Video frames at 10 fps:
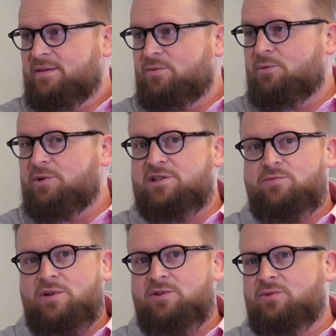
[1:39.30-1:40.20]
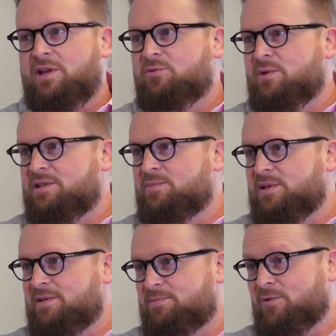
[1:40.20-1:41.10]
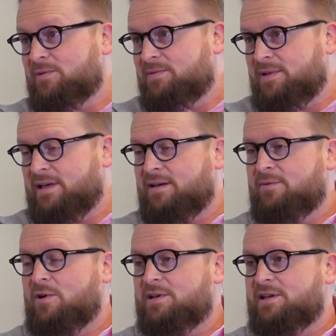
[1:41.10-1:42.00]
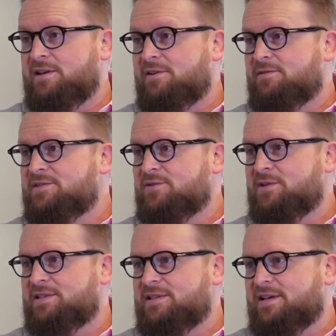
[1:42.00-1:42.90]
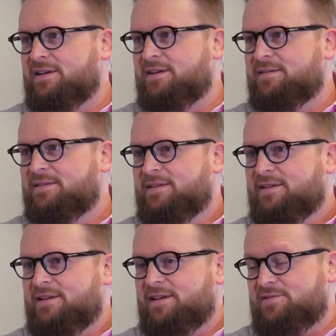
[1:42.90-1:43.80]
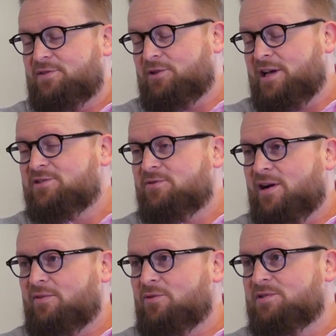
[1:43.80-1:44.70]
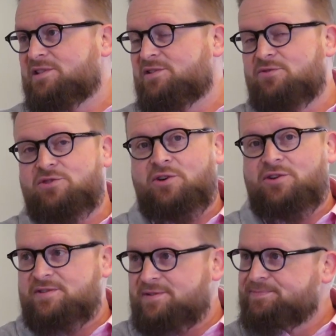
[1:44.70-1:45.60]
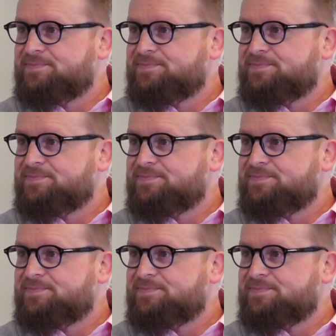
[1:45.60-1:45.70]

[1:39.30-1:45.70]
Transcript: We reached 120 people working here, so it's very nice to have all these new joiners.